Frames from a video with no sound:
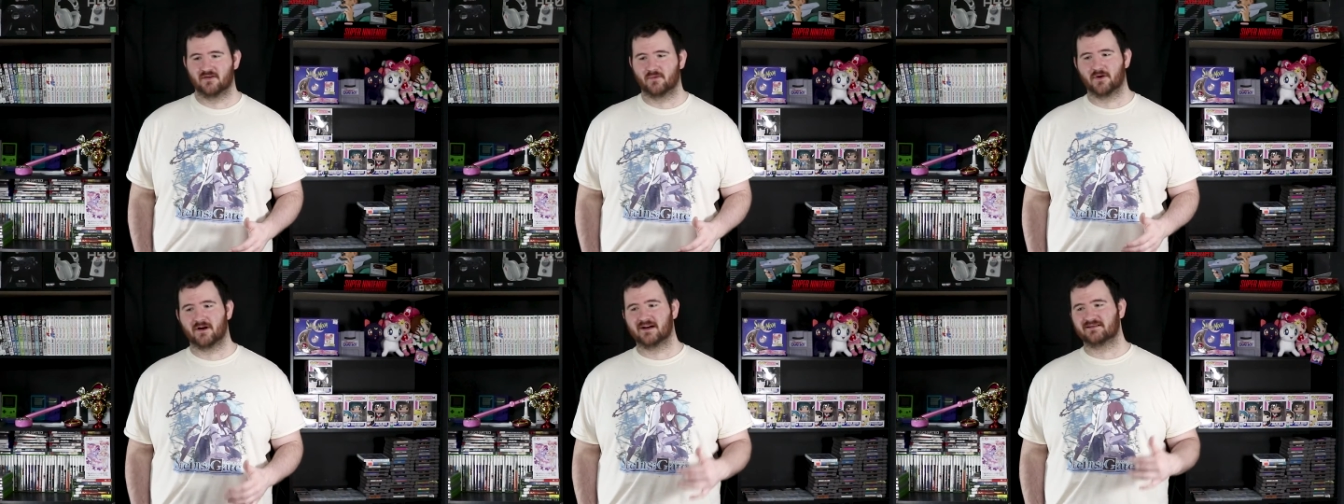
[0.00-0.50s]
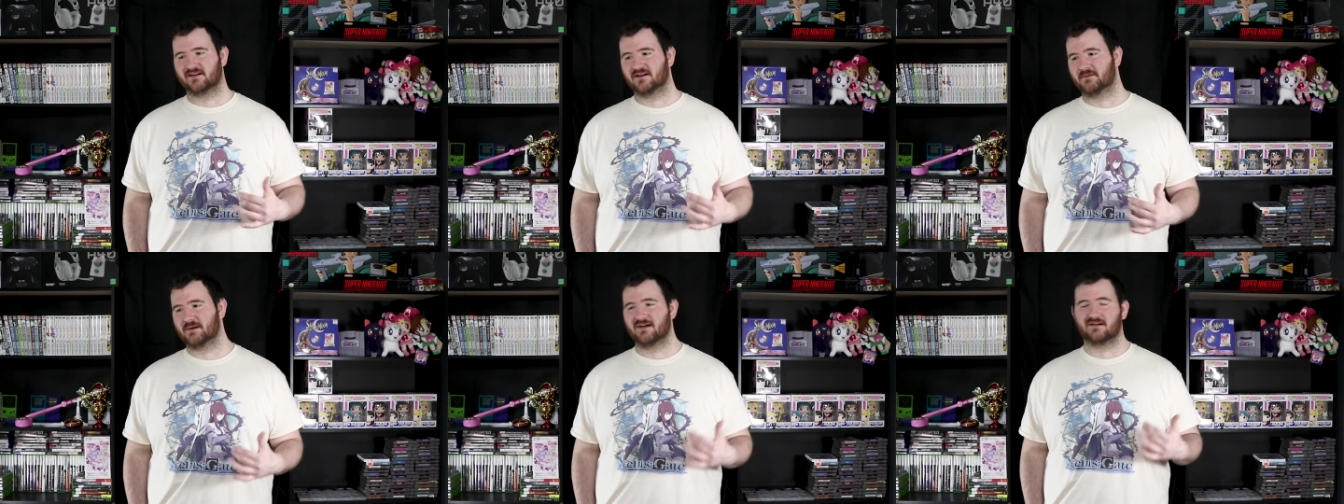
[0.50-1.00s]
where I
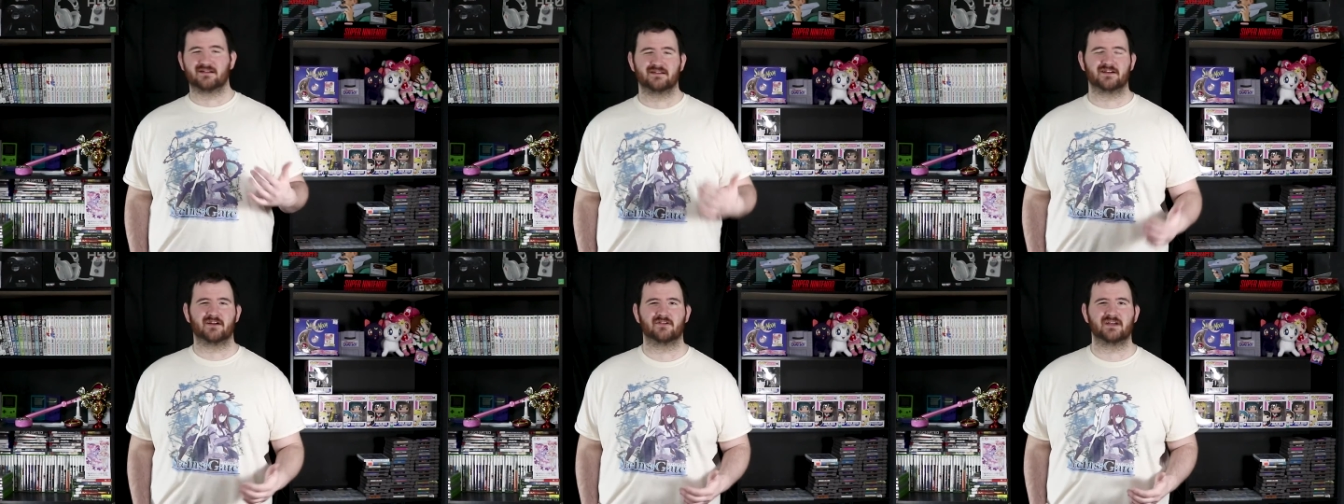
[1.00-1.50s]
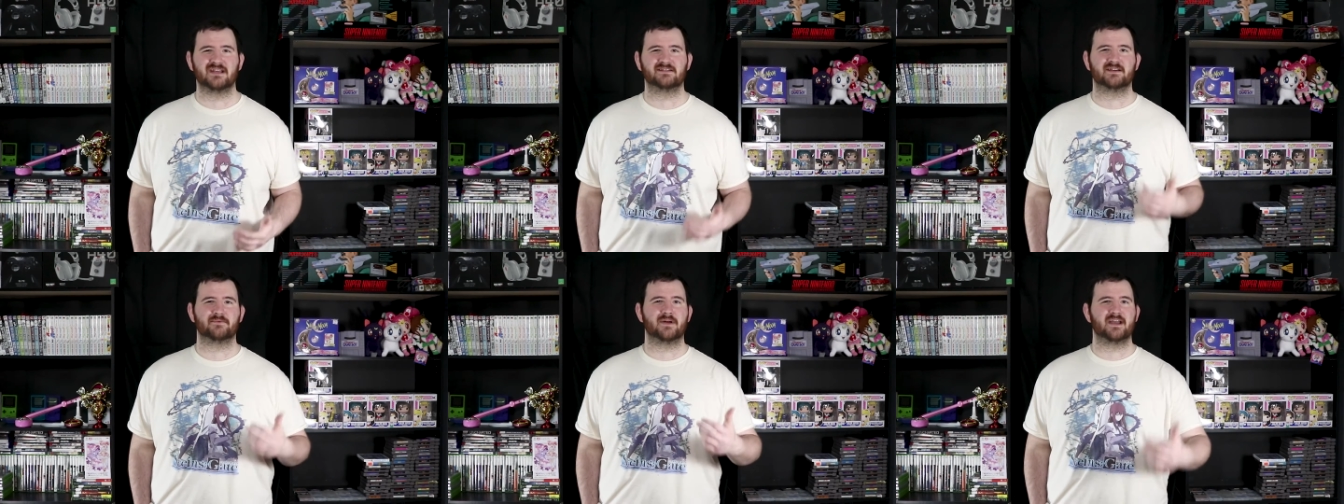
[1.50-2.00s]
talk about, you know,
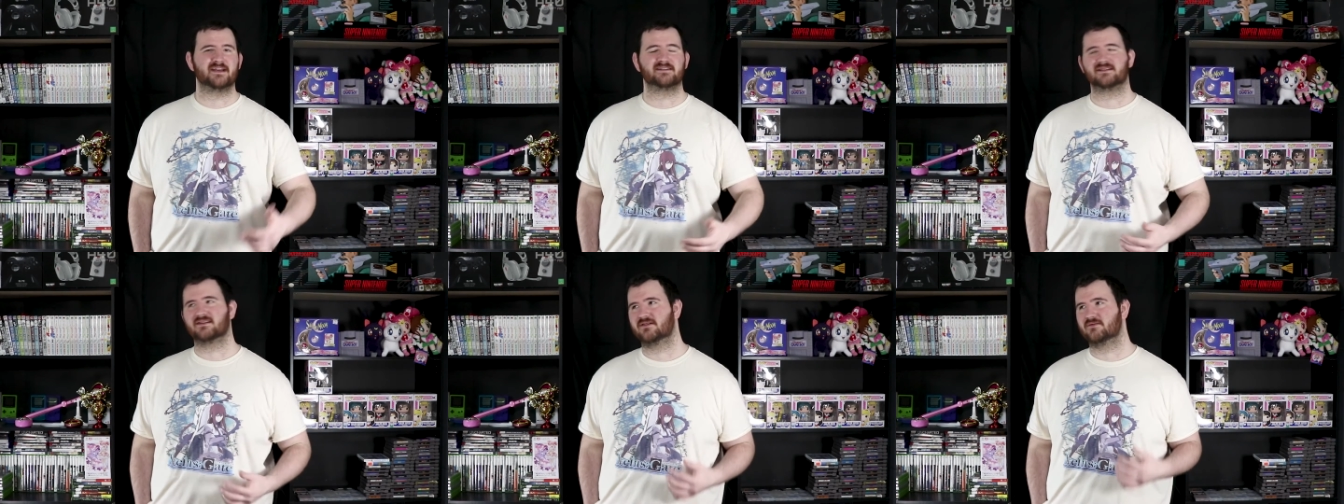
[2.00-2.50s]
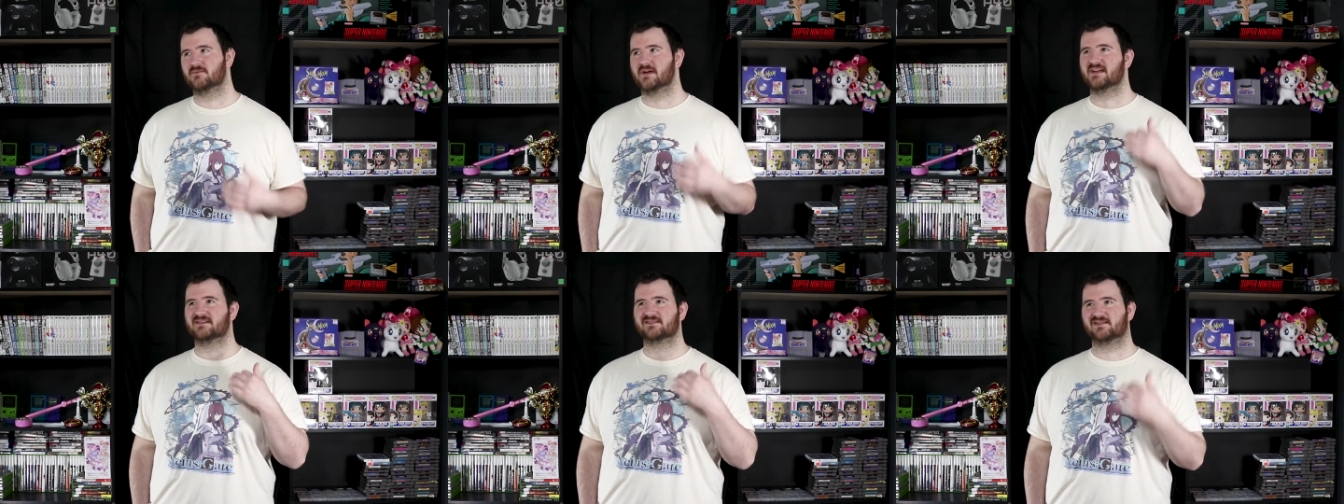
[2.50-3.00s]
easy ways and good
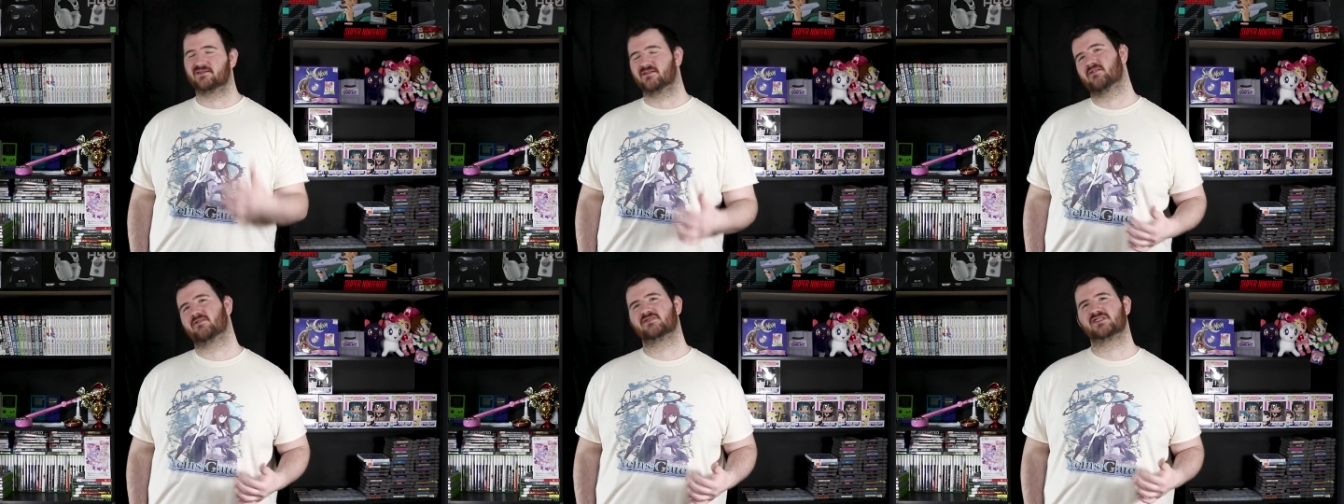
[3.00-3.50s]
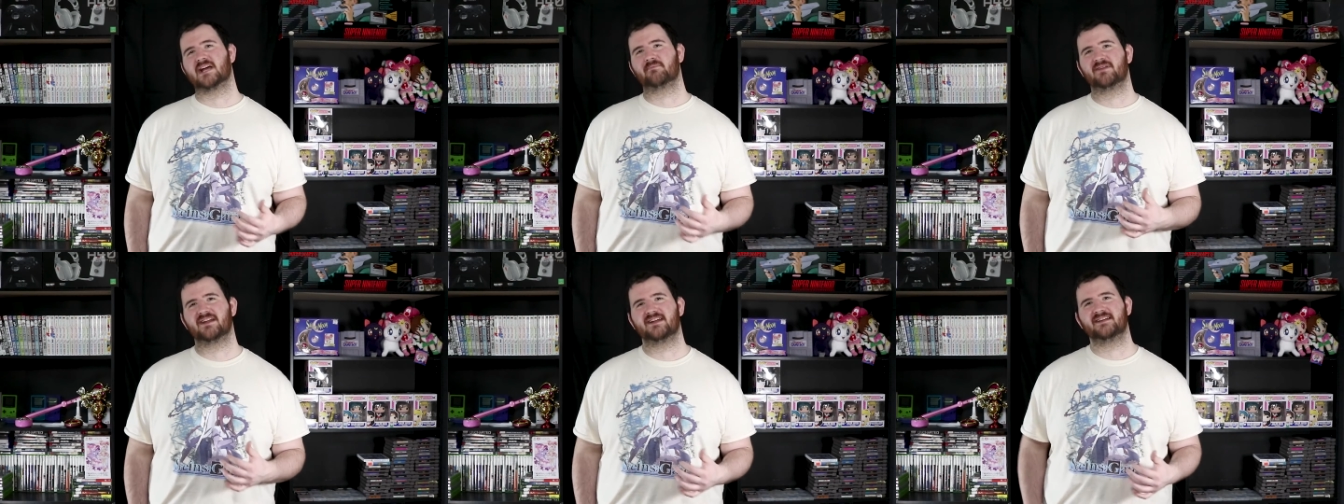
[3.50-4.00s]
ways to learn
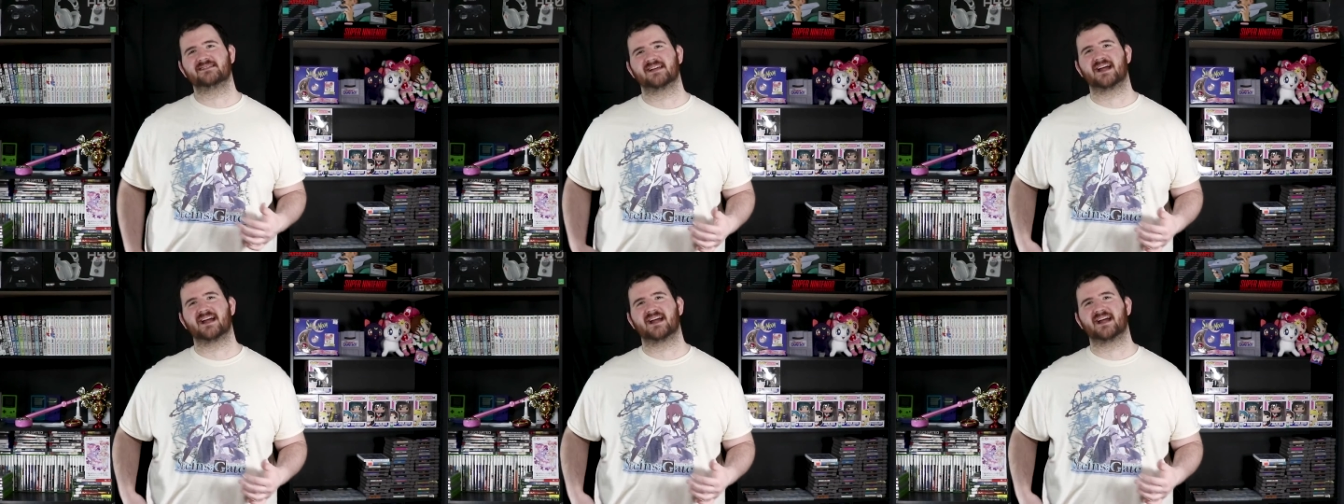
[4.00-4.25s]
Japanese.